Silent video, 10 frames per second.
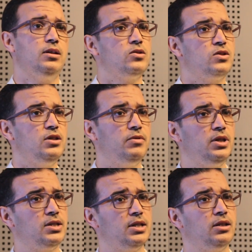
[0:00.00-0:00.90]

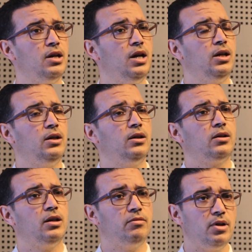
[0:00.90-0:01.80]
CVs and
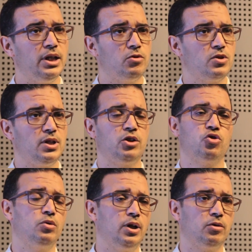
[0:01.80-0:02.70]
cover letters, and I
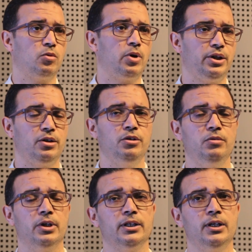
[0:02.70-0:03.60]
showed you how to write a good
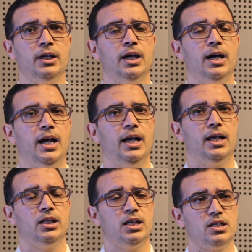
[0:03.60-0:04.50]
one.
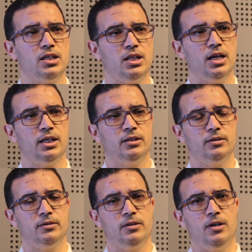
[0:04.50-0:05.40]
And I said that
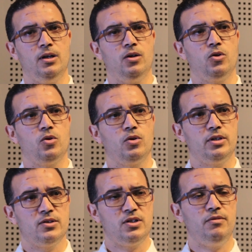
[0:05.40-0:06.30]

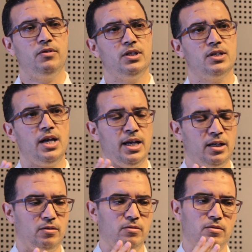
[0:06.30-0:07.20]
CVs
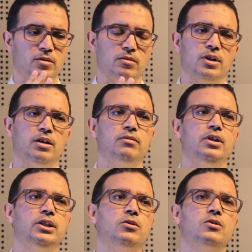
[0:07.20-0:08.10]
and cover
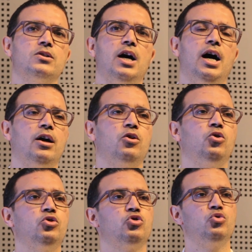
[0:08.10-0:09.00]
letters are
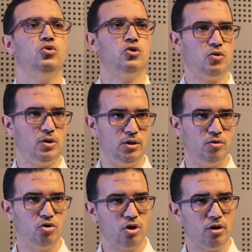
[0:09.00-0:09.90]
not tools to get the
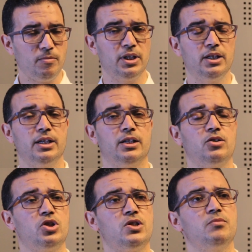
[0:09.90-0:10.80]
job, but they are
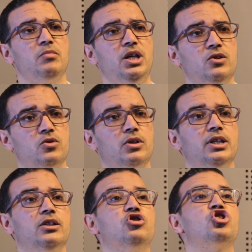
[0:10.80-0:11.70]
just means to
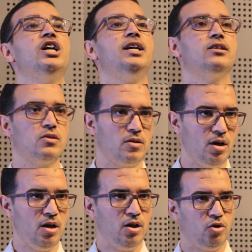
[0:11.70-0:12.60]
get the chance
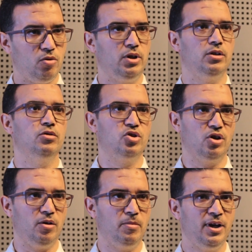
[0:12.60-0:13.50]
to get the
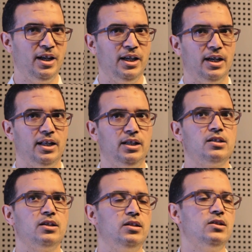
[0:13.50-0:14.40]
job. And let's
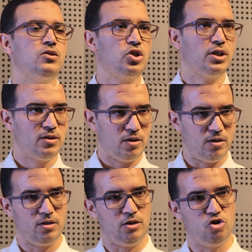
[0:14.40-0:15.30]
say this chance
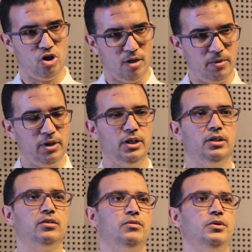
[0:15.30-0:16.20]
is a job
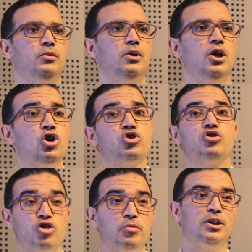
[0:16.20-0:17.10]
interview. So
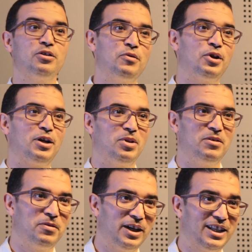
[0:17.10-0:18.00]
job interview can be
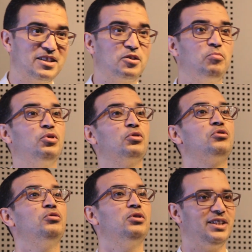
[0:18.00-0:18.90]
defined as an
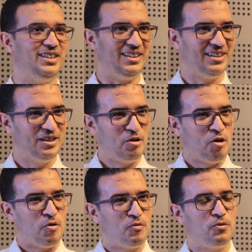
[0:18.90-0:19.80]
opportunity
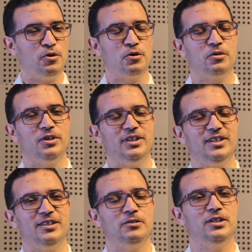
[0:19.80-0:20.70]
for
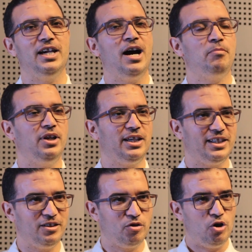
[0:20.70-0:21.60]
the
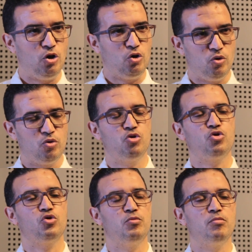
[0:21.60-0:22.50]
applicant to
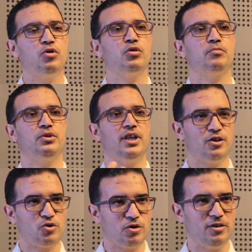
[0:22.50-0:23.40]
show more
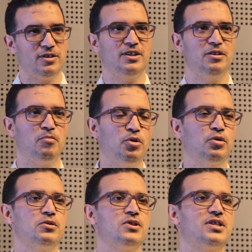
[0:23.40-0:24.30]
potentials and
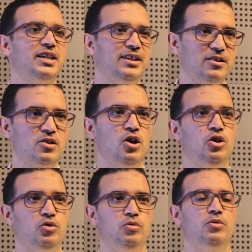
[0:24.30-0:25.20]
more skills
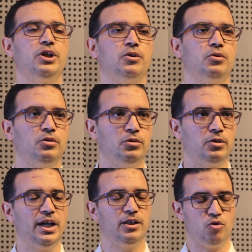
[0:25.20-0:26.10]
to the
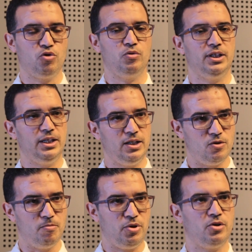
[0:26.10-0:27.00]
recruiter and to show that he is
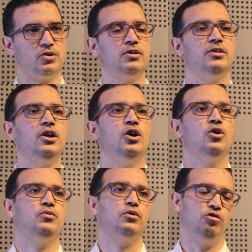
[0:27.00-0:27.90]
the person
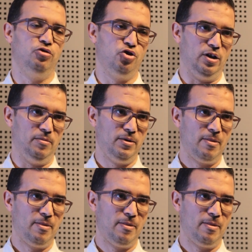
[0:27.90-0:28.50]
for the job.